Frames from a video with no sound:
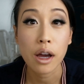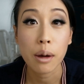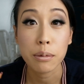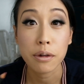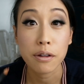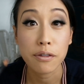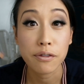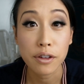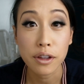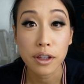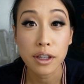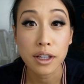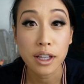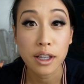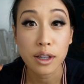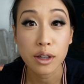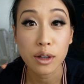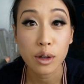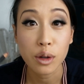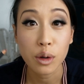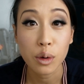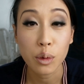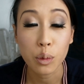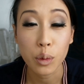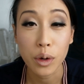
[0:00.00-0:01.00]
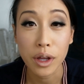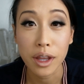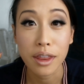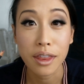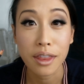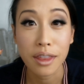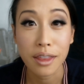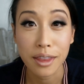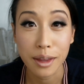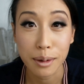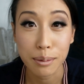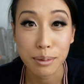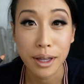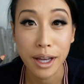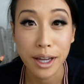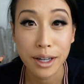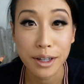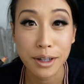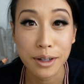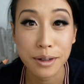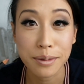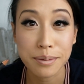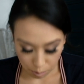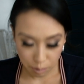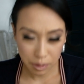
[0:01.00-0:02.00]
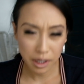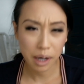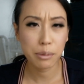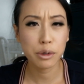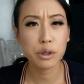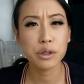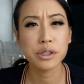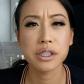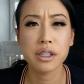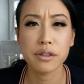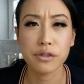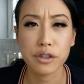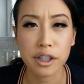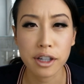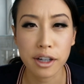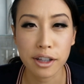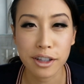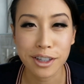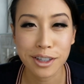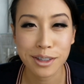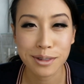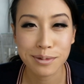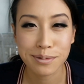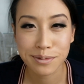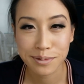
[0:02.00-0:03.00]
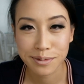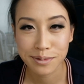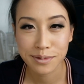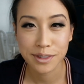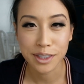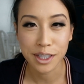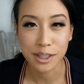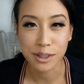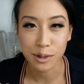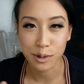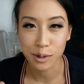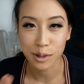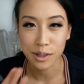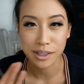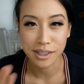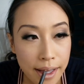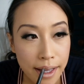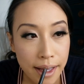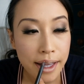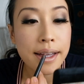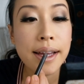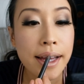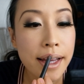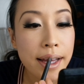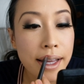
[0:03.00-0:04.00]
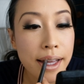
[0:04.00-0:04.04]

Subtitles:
I'm gonna fill it in with lip liner, but I'm gonna use a different color just so you can see.